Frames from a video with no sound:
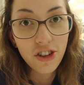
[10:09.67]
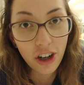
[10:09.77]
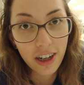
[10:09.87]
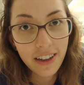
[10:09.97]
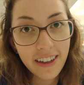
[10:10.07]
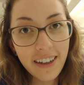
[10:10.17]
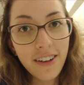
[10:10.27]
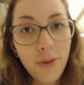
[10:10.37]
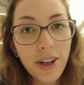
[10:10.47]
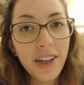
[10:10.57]

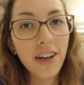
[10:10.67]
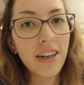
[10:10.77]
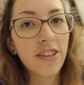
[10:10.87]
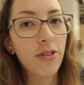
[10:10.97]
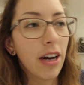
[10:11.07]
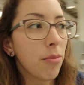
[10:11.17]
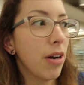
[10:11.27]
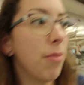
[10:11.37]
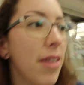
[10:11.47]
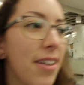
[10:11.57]
Jonathan working on his crown
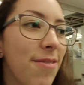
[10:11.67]
prep.